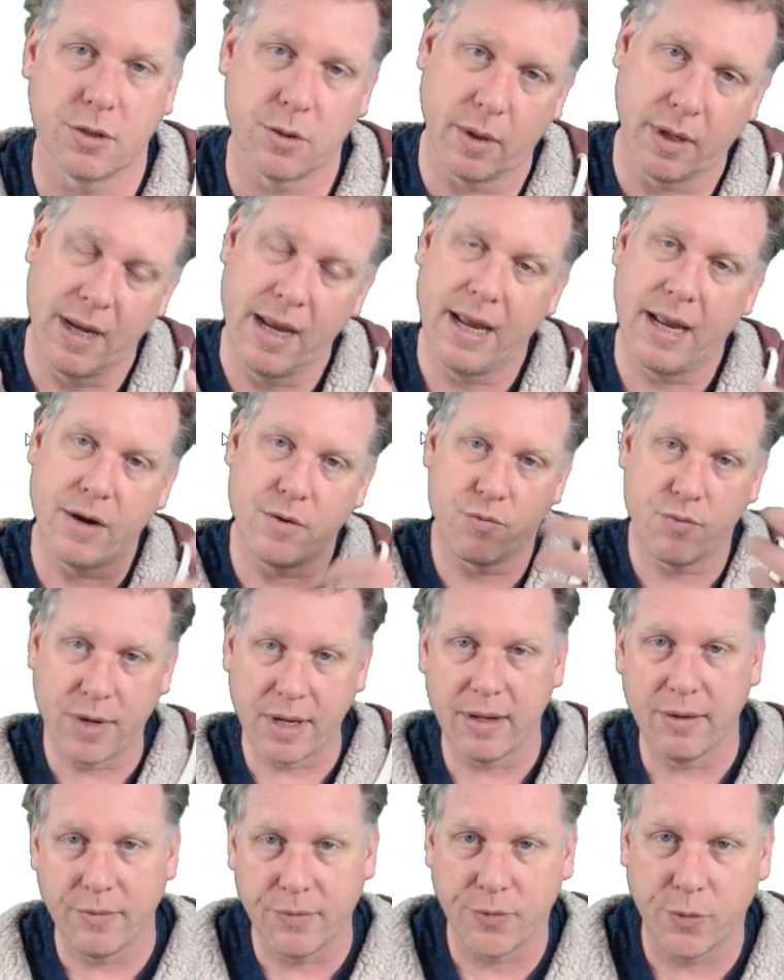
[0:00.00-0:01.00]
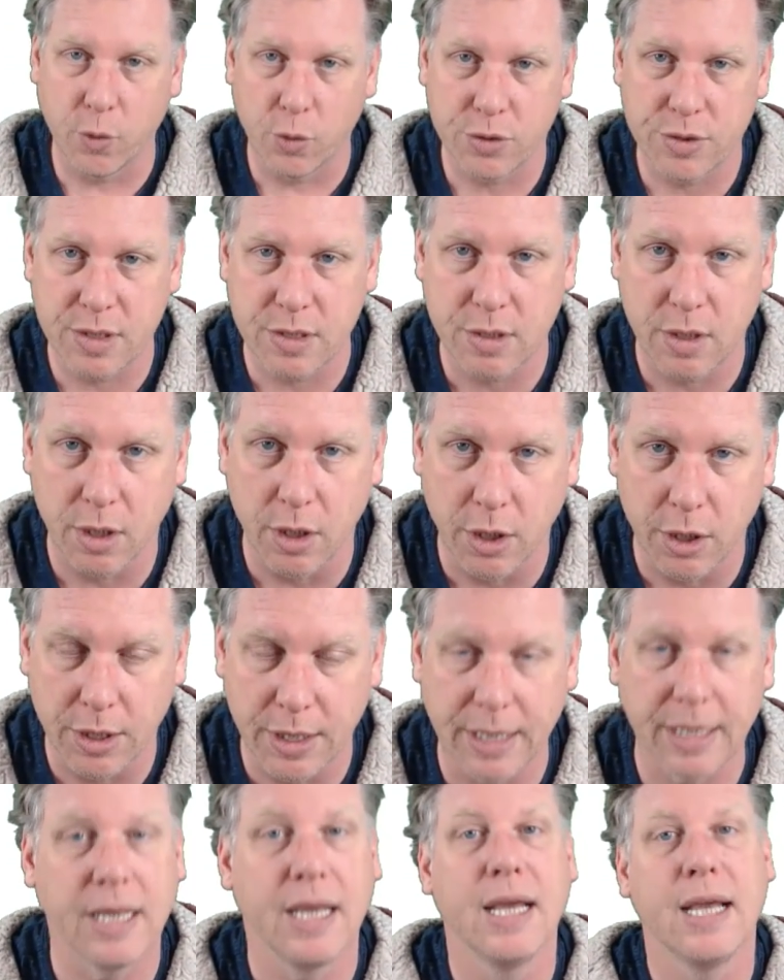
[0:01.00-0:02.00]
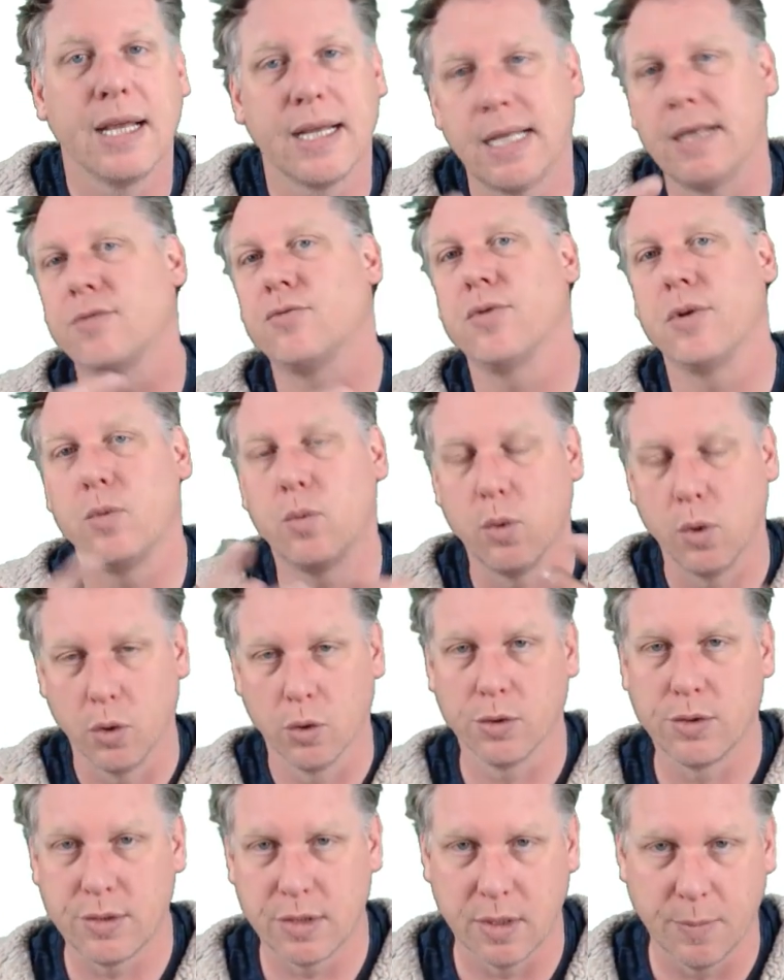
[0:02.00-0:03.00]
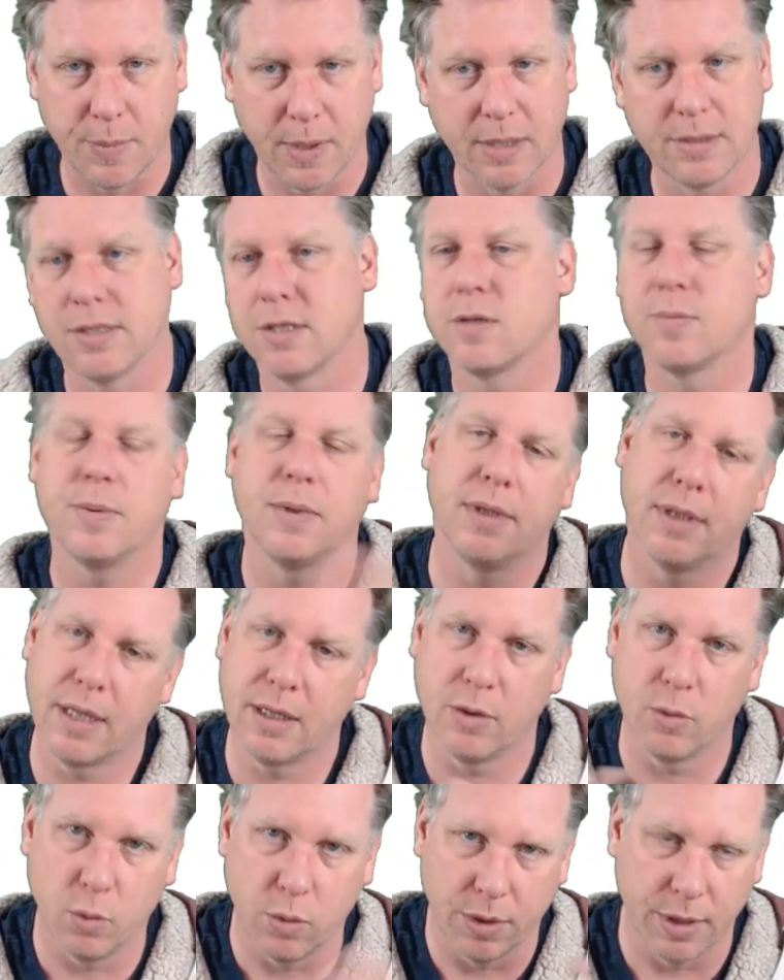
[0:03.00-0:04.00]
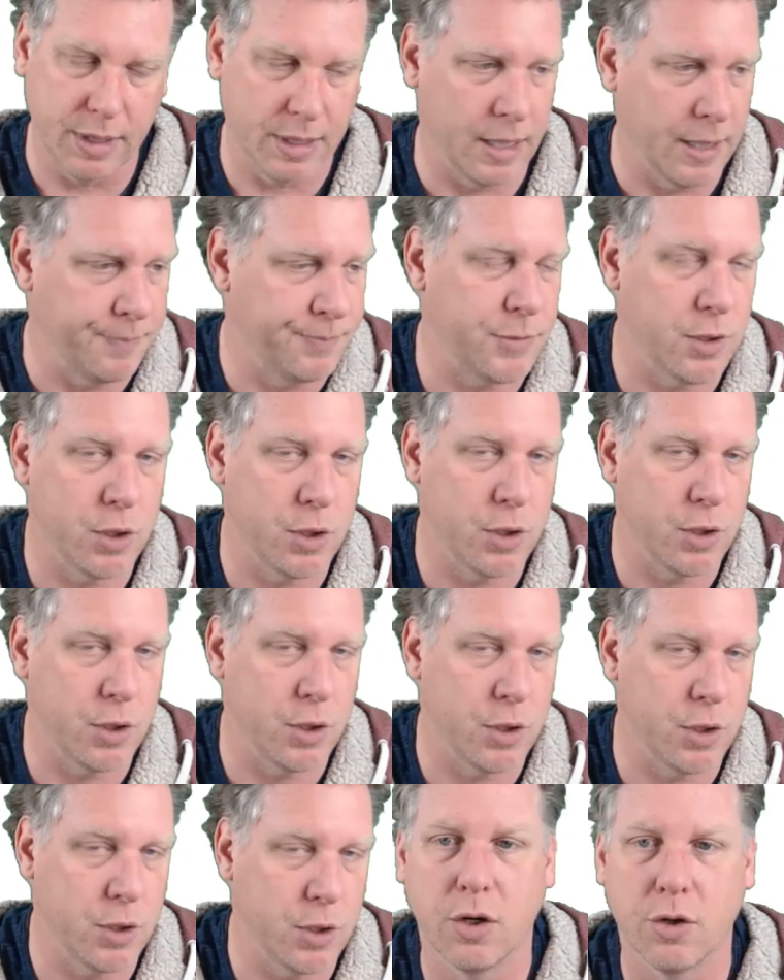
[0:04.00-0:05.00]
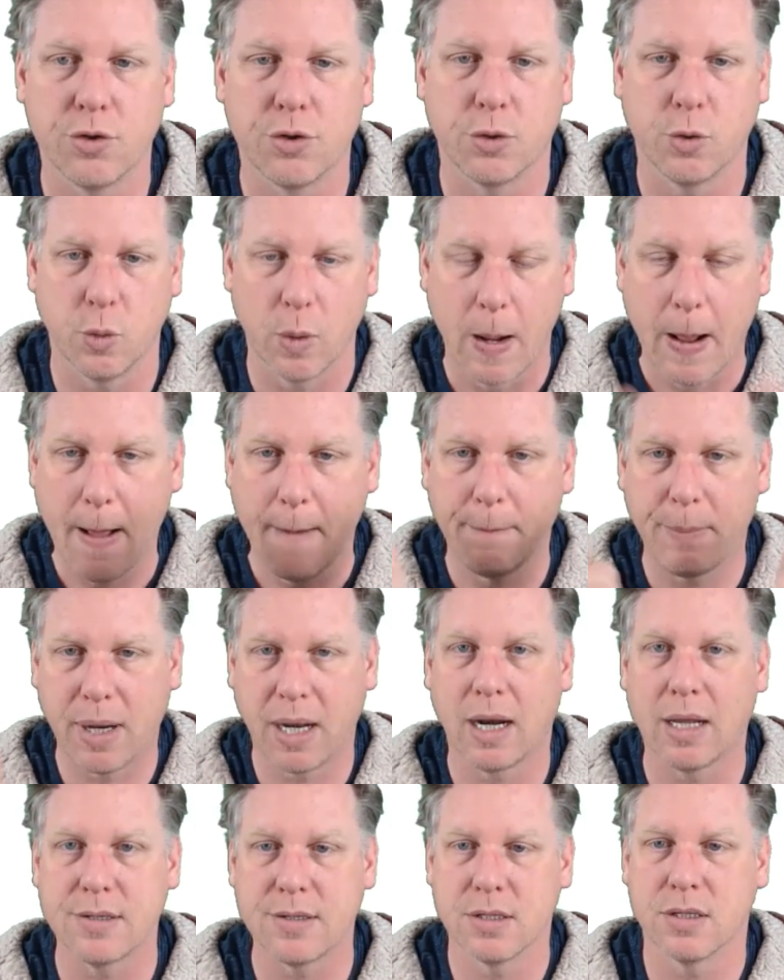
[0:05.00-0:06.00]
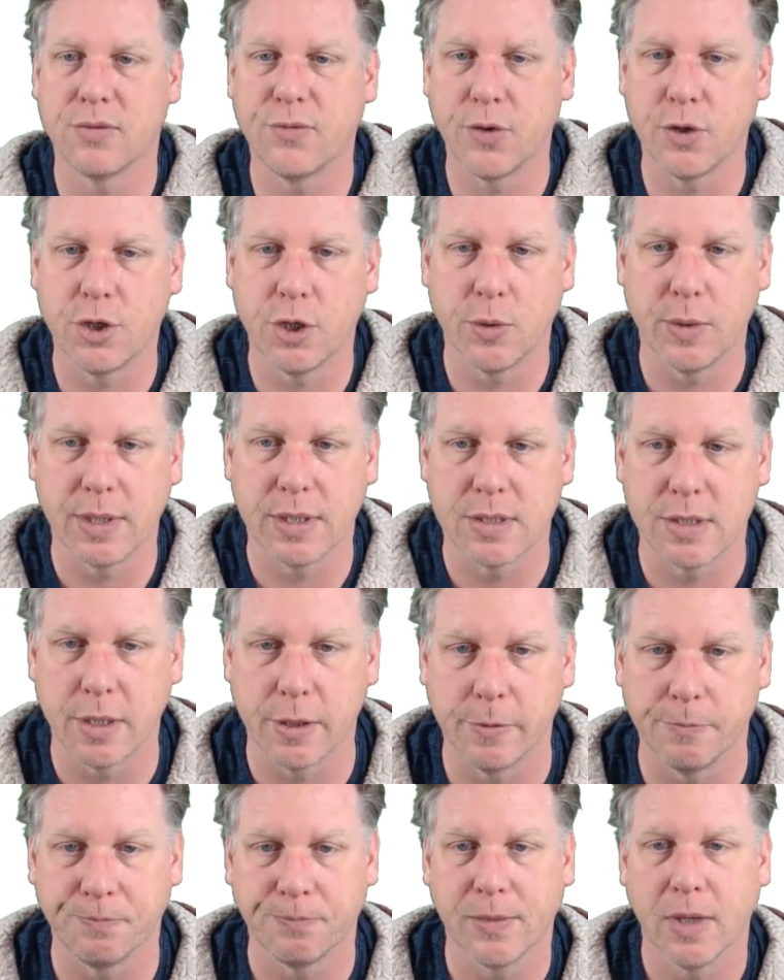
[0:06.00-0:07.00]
So it reinforces learning, gives rewards to the participant, and all the usual psychological pluses for doing so.